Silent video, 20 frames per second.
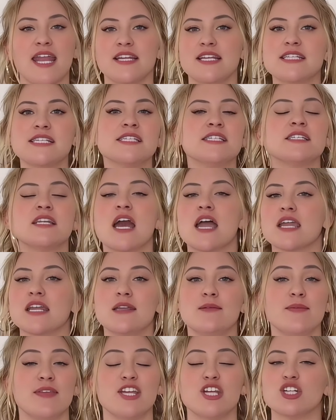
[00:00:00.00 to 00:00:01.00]
This is not going to
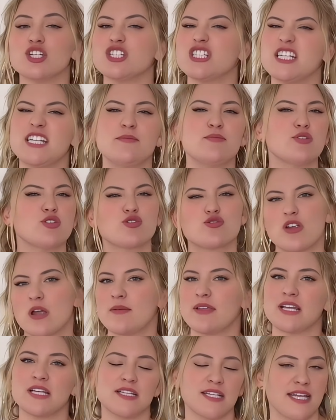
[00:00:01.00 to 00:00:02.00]
be your deep
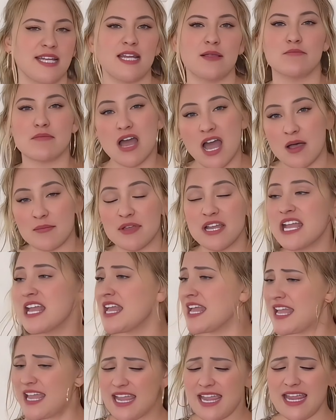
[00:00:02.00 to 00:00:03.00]
scrubbing, cleaning mop.
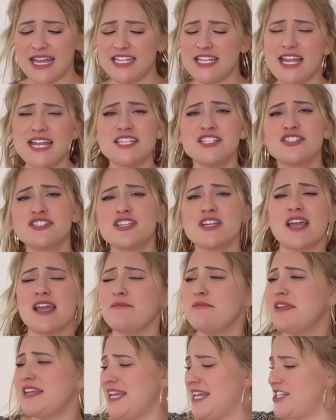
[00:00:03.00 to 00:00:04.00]
It's
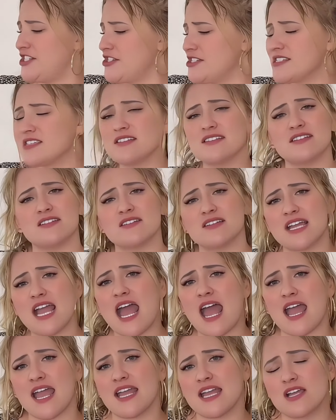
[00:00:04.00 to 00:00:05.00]
just a little
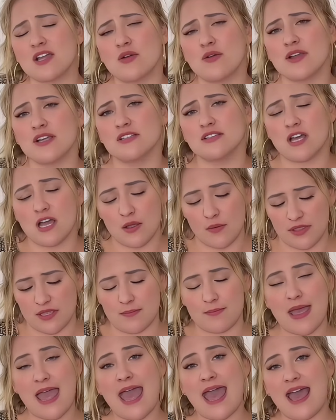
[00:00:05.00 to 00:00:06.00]
guy going along with a
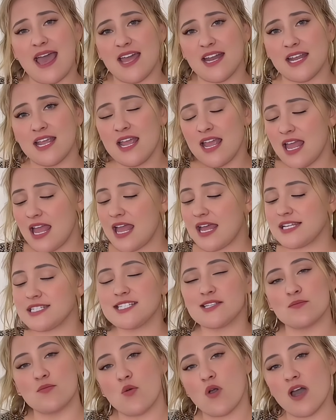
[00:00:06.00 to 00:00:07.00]
pad and
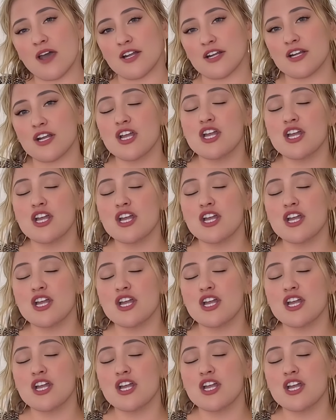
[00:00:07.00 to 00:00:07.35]
some water.